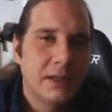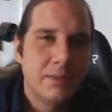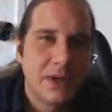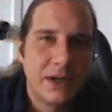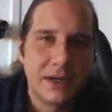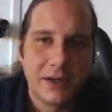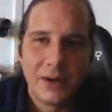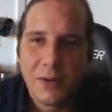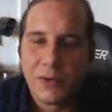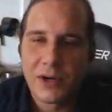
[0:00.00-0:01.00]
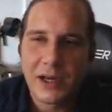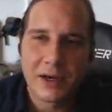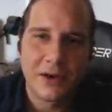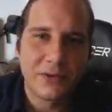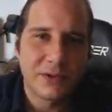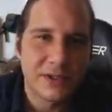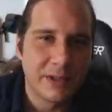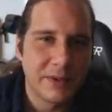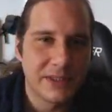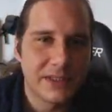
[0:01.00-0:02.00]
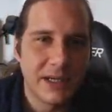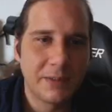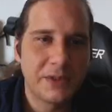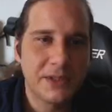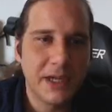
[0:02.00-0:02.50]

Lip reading: But we'll kind of go through some of the steps